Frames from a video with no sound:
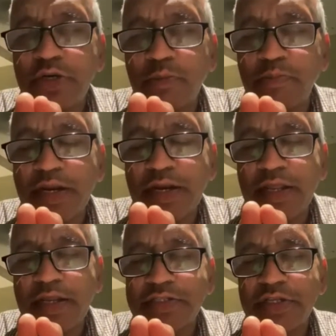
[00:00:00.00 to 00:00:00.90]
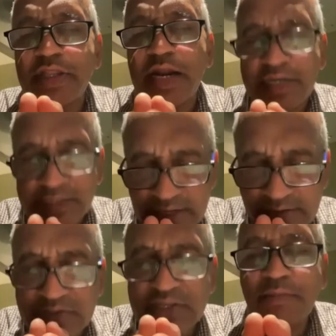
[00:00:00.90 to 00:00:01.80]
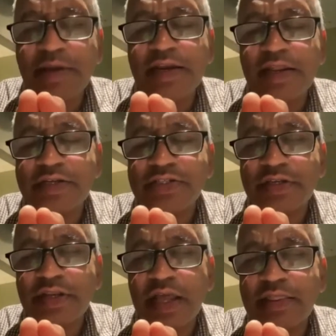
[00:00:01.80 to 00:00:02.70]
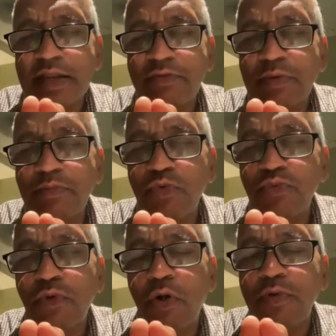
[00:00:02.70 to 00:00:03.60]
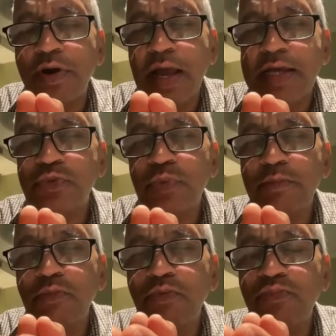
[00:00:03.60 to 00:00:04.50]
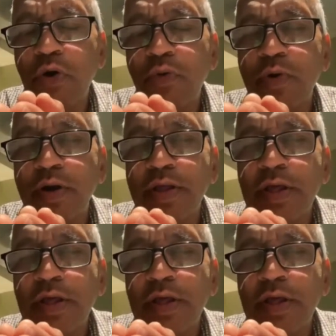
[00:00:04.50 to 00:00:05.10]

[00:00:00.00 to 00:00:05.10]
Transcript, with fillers: of meditation. That itself is a meditation, and then we move forward. As we move forward,